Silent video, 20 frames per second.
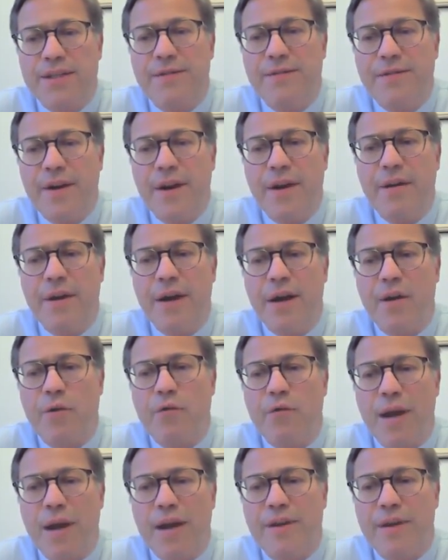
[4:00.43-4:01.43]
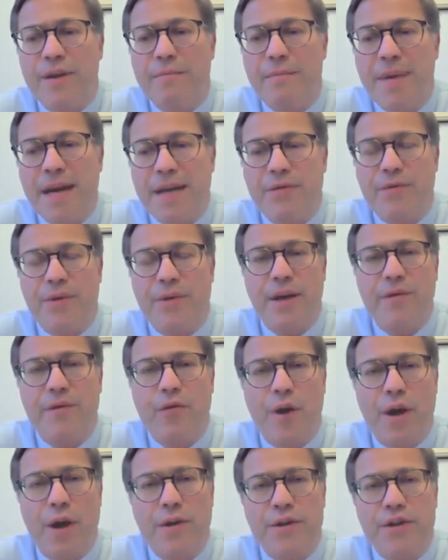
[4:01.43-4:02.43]
is a very relevant metric
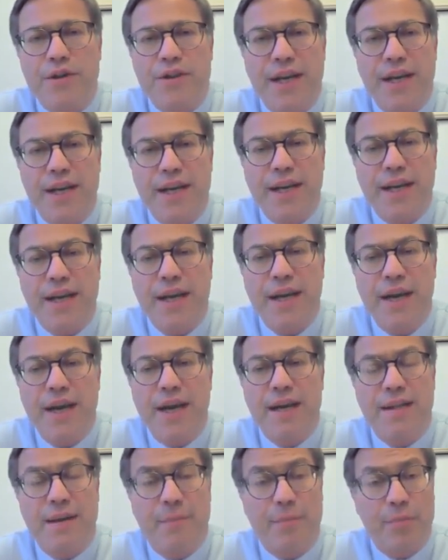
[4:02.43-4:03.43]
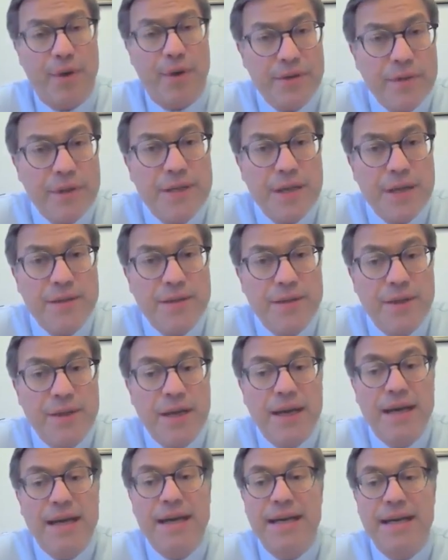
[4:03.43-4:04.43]
for understanding the prevalence of the
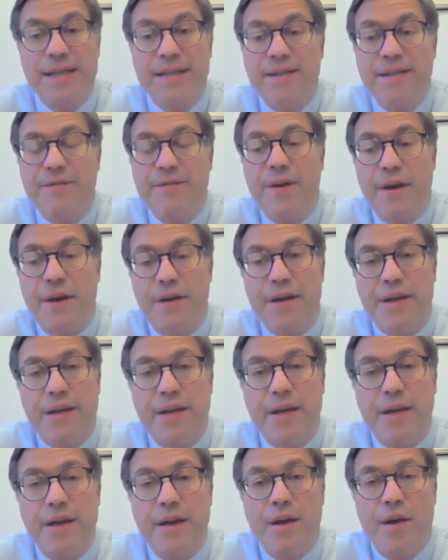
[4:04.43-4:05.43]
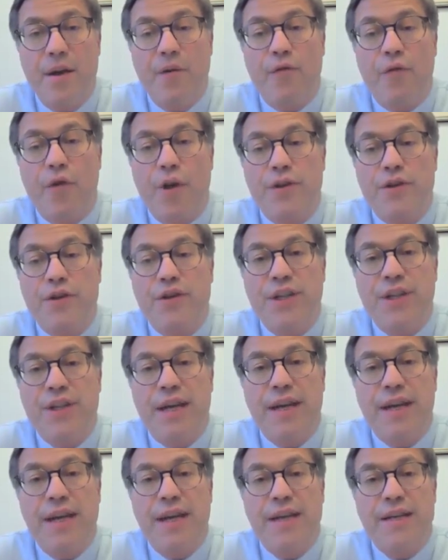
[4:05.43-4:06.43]
disease, its severity, for
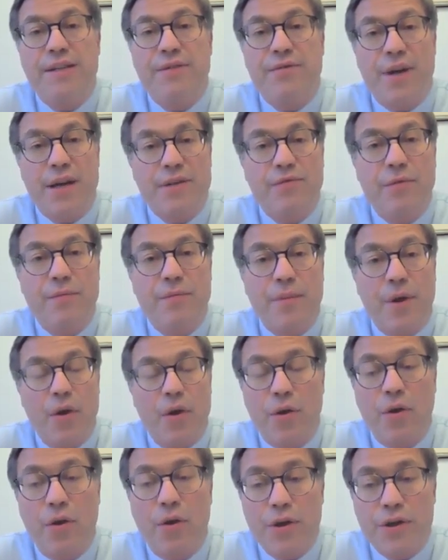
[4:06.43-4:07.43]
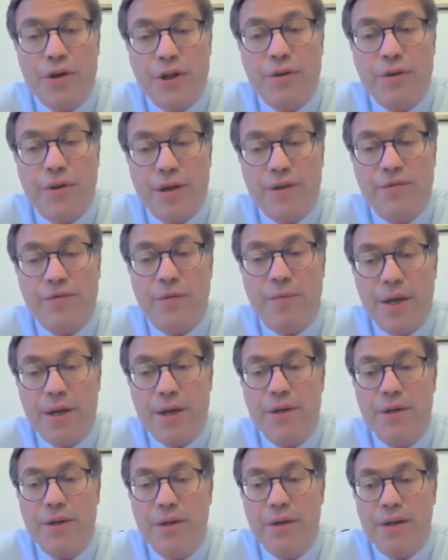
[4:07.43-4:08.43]
understanding its oncologic
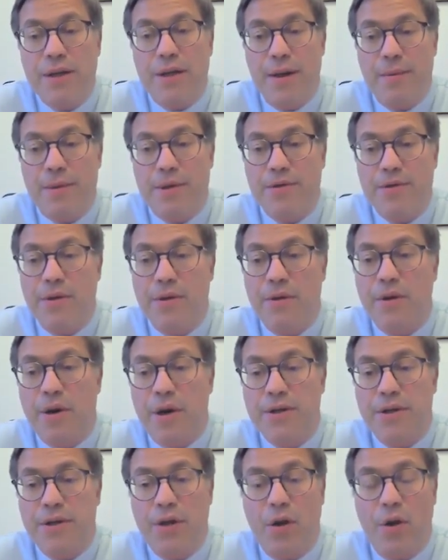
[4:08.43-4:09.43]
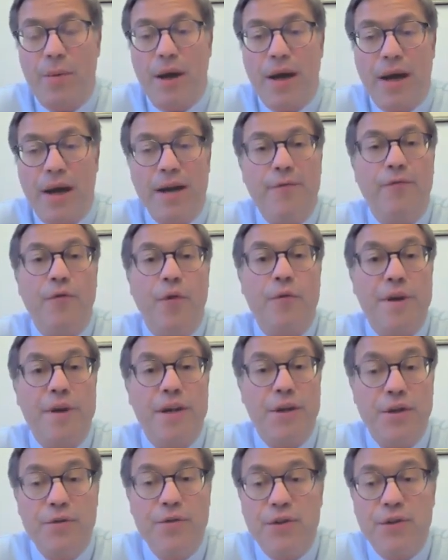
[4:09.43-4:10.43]
transformation in hepatocellular carcinoma, and for
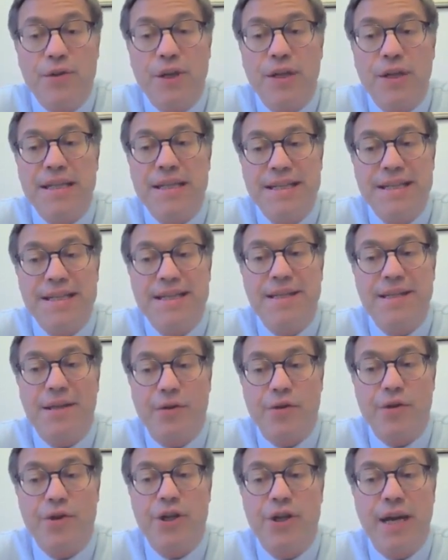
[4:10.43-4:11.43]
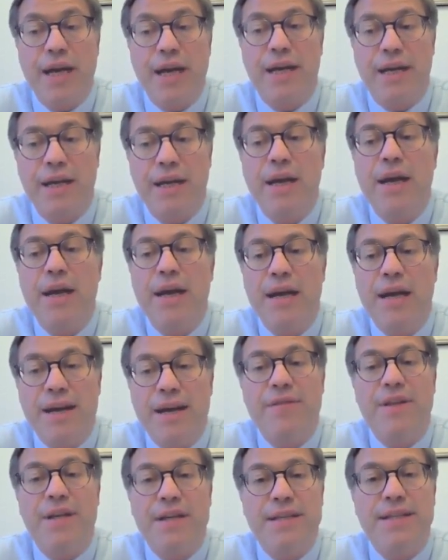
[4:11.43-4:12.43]
reducing disease heterogeneity
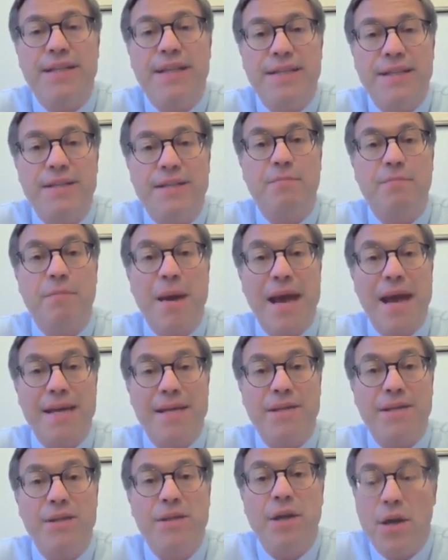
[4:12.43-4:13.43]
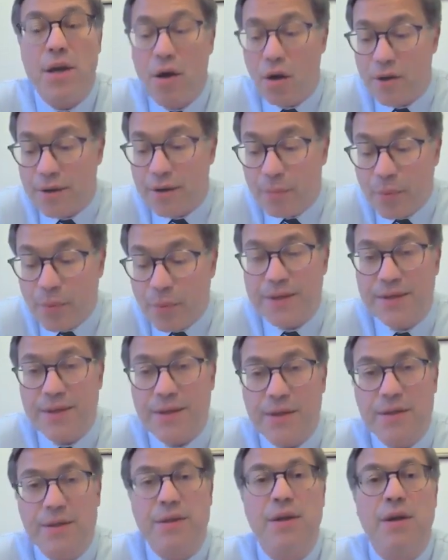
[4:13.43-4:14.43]
if the disease is based on the
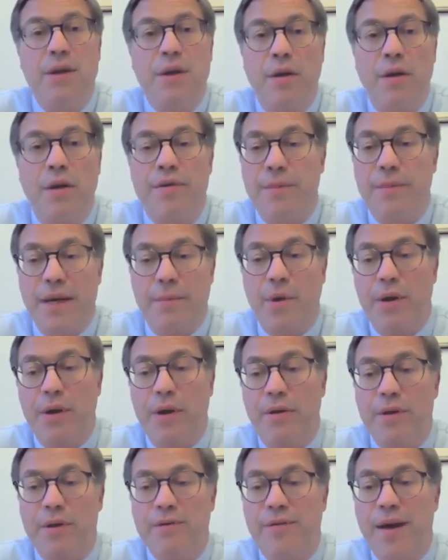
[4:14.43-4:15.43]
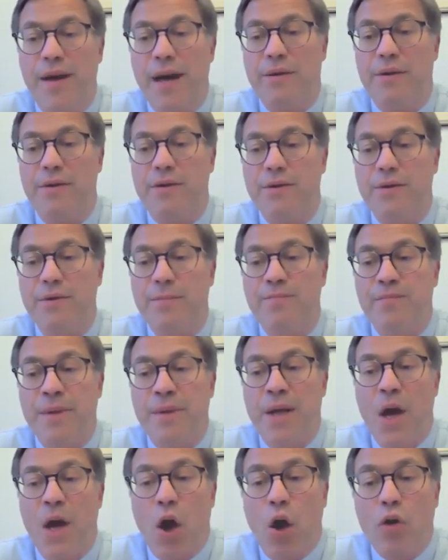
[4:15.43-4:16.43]
presence of the metabolic risk factors.
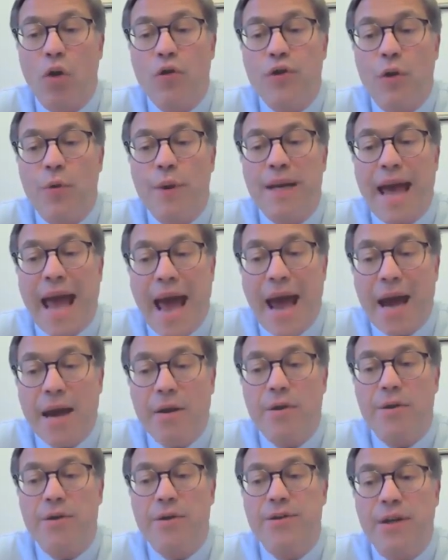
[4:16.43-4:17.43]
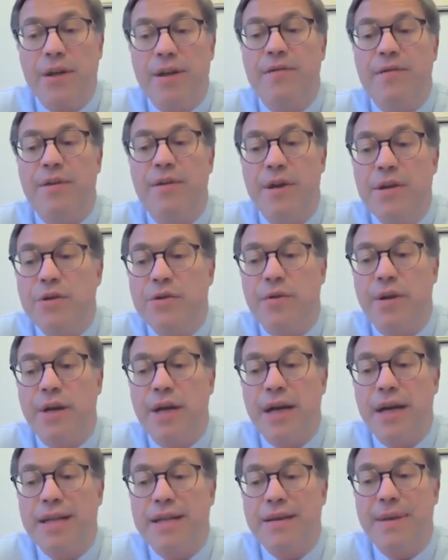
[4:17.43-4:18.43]
Also, it anchors the liver
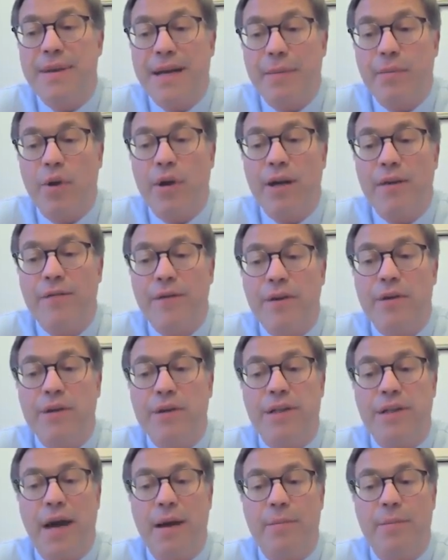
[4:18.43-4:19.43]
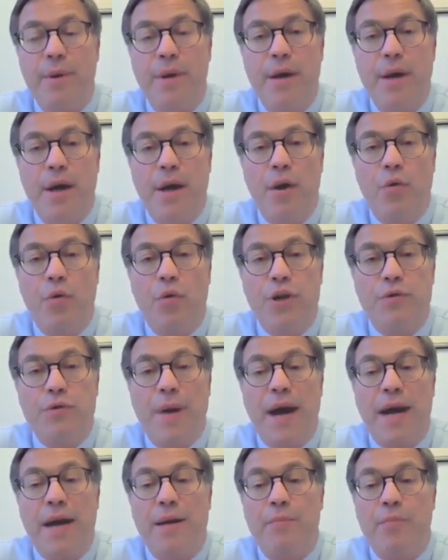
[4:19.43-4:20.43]
injury in the metabolic phenotype,
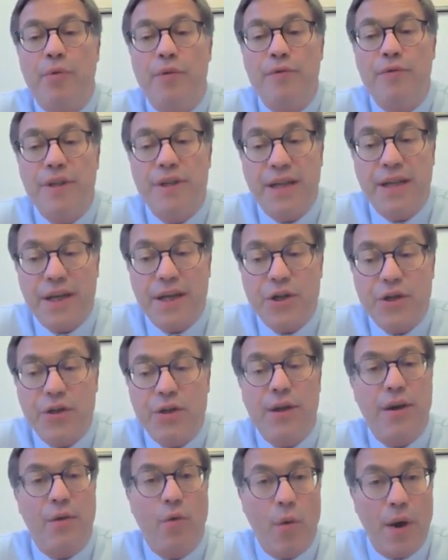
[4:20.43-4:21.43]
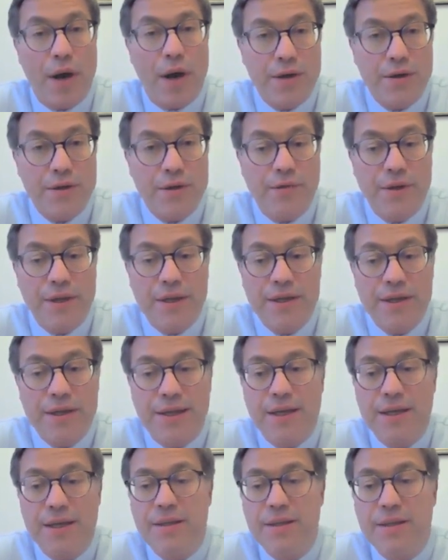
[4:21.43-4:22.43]
which might improve detection and awareness of the
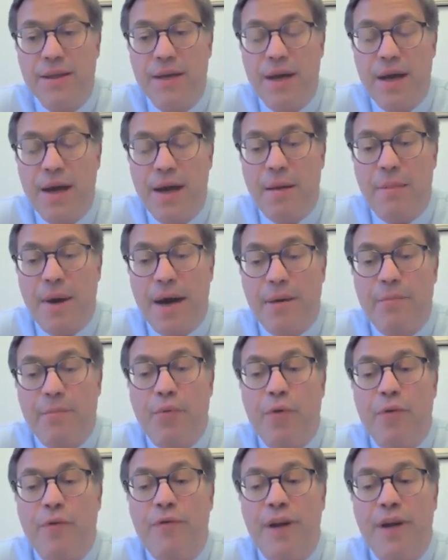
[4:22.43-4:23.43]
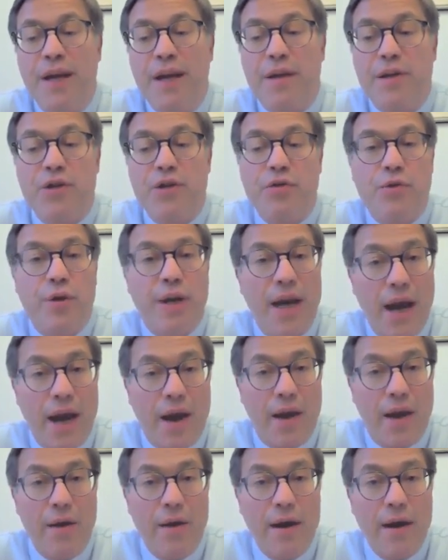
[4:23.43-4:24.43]
disease, might improve linkage to
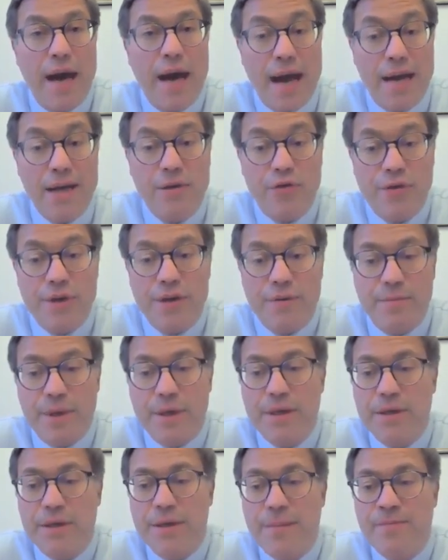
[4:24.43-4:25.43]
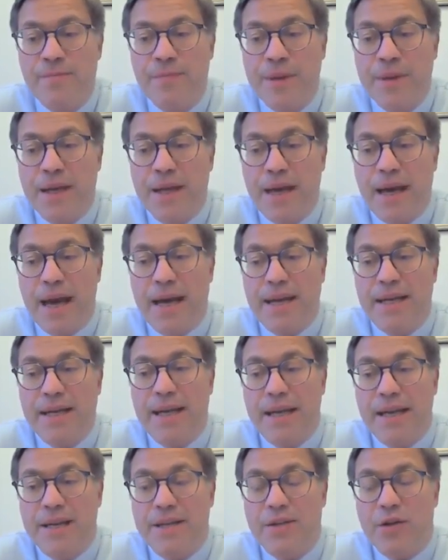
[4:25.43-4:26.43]
care and treatment,
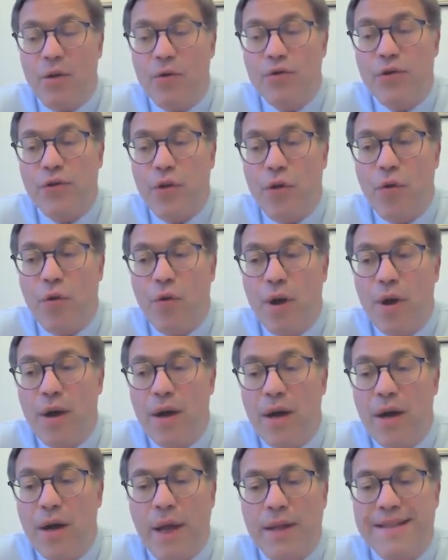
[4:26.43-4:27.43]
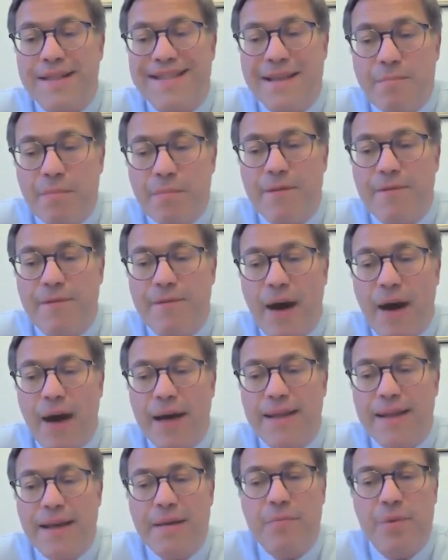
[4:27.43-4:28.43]
and it is also will
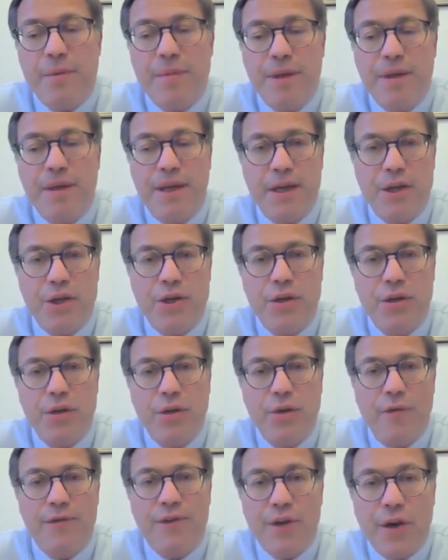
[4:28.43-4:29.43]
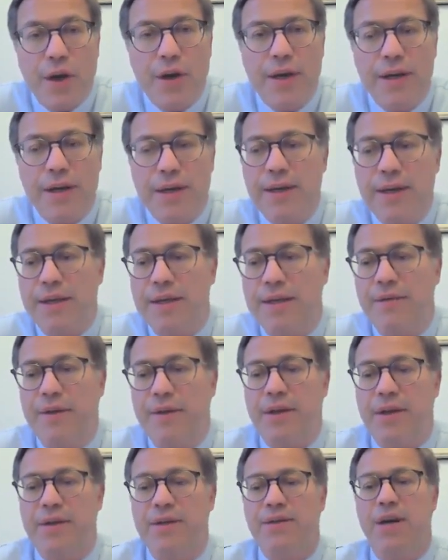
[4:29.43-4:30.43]
simplify the implementation of targeted
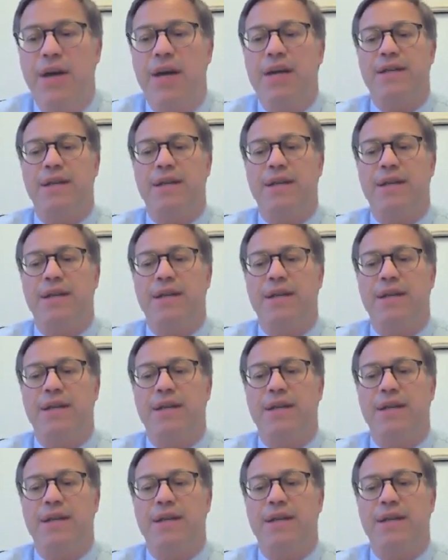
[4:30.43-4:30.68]
activities